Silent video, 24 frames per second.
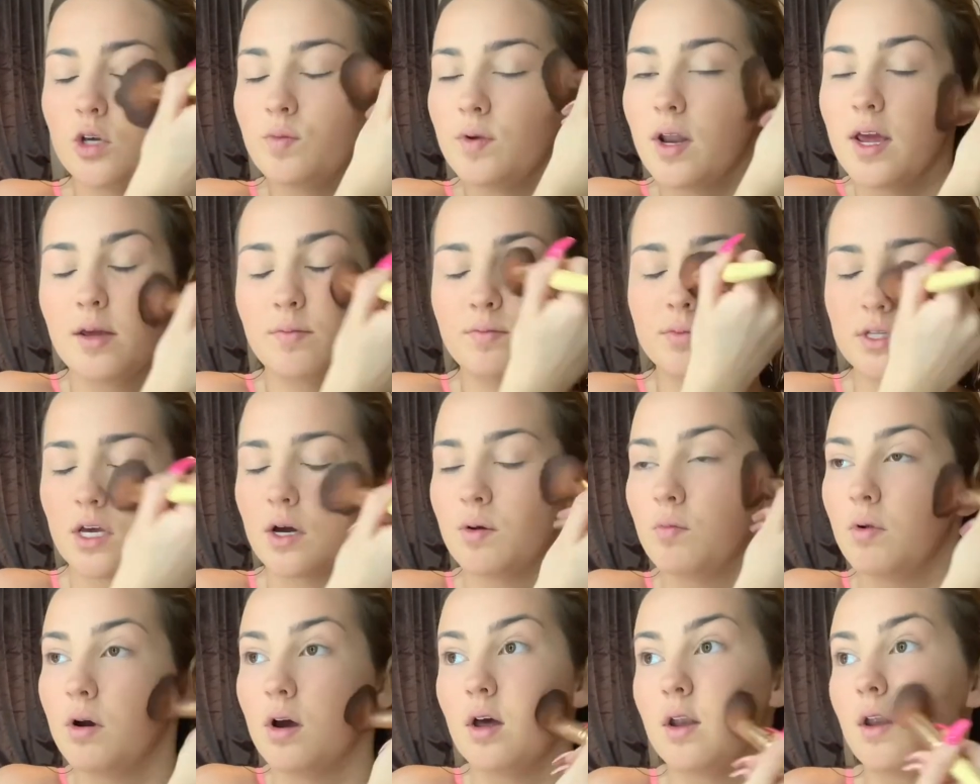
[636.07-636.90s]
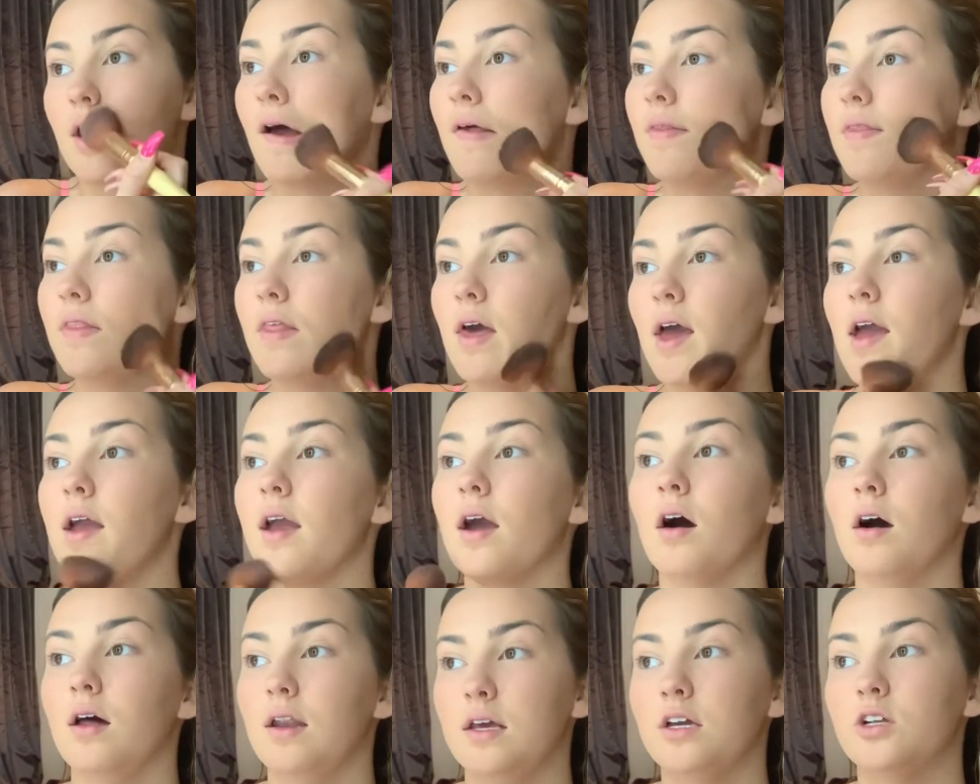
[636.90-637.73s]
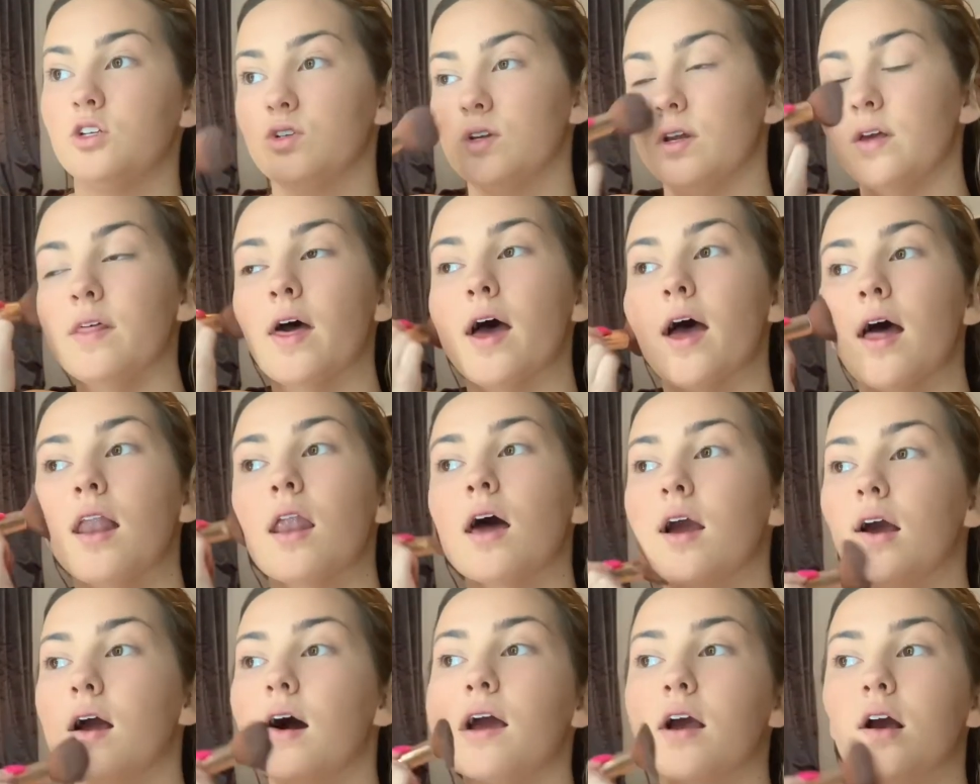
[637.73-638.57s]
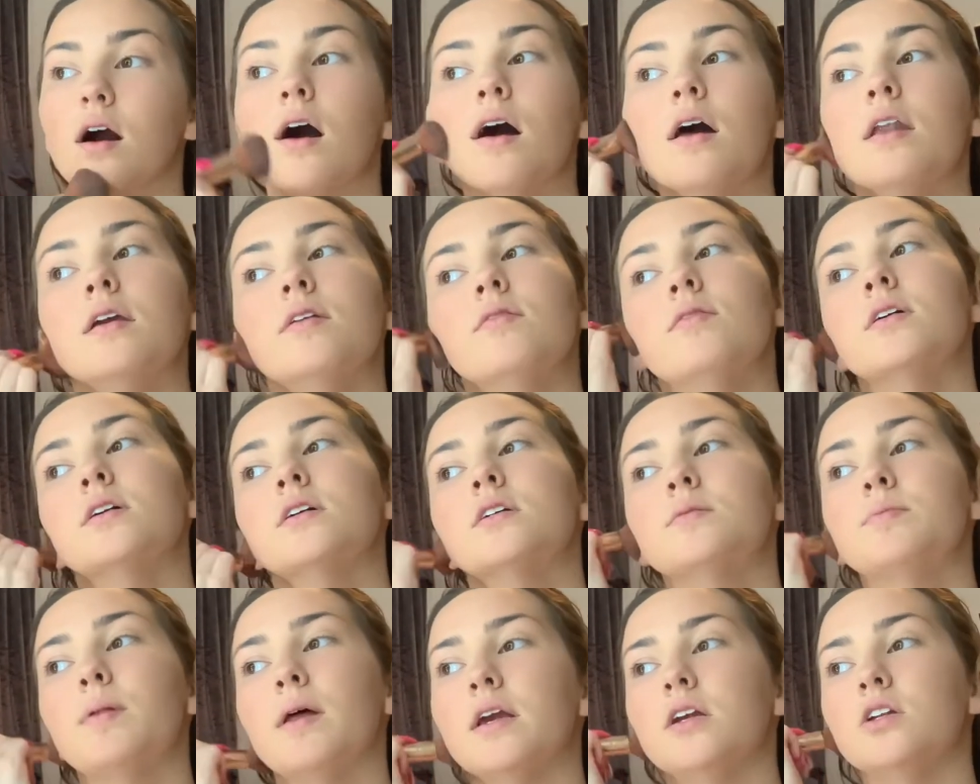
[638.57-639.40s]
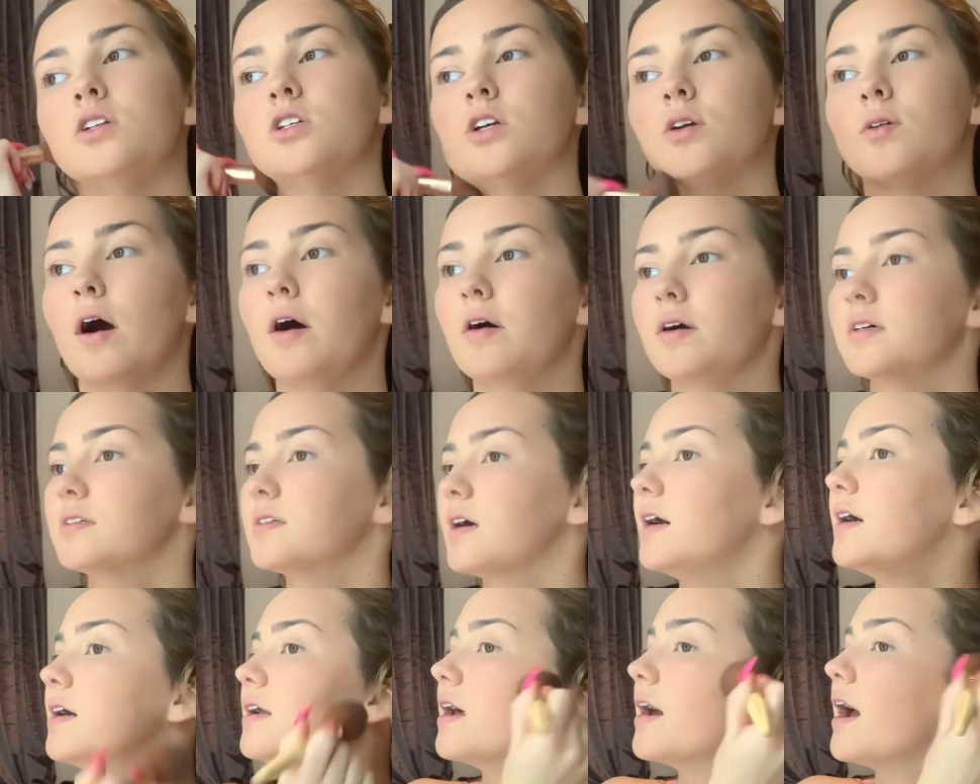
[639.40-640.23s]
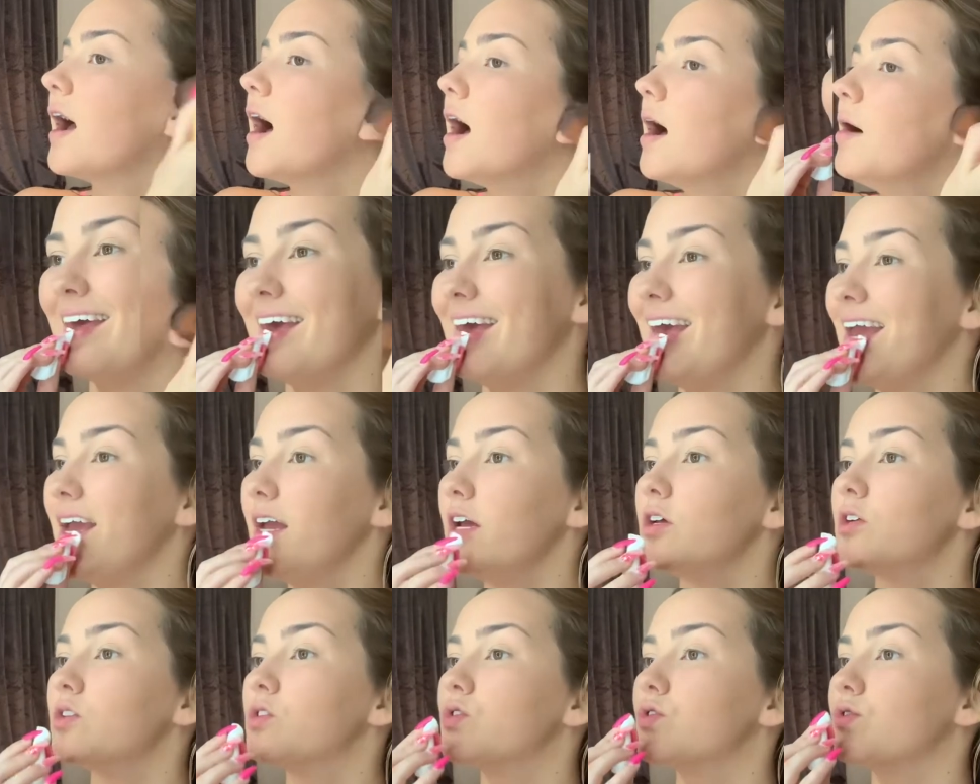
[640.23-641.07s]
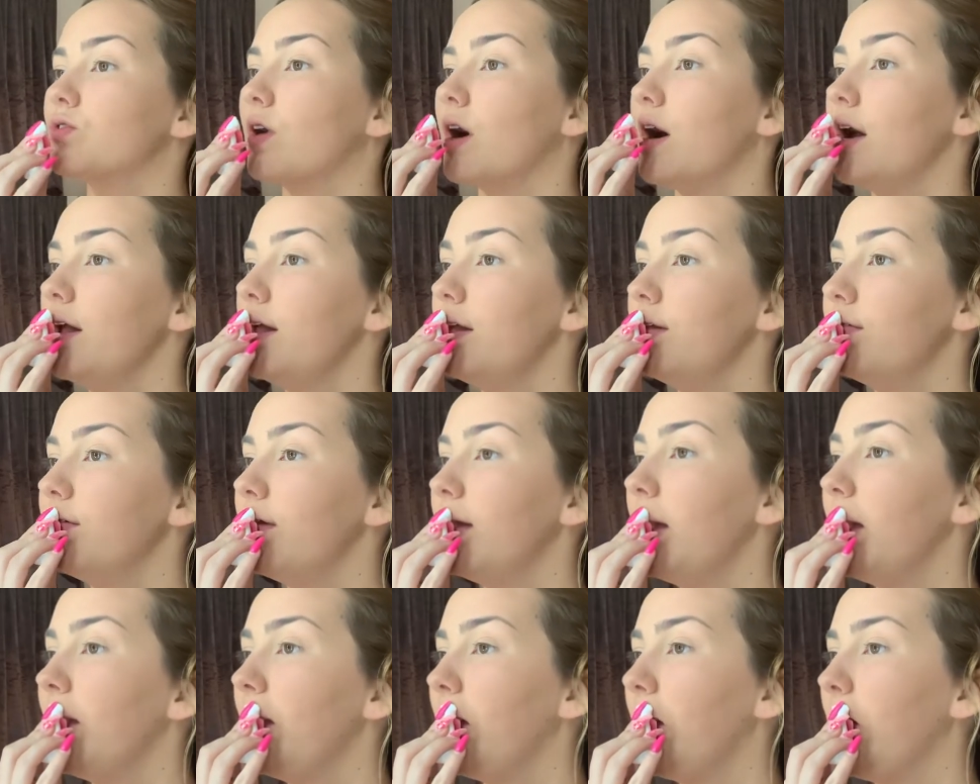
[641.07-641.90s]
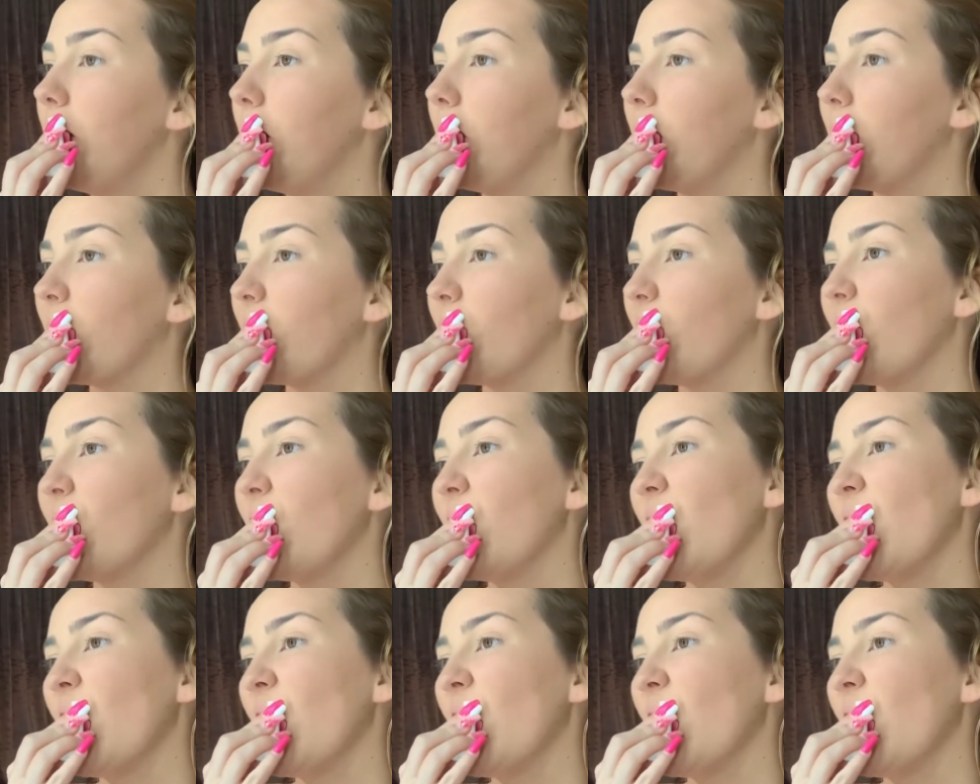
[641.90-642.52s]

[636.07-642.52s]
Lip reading: name someone and they are literally there. Like, I can't even explain to you how excited I am. Driving.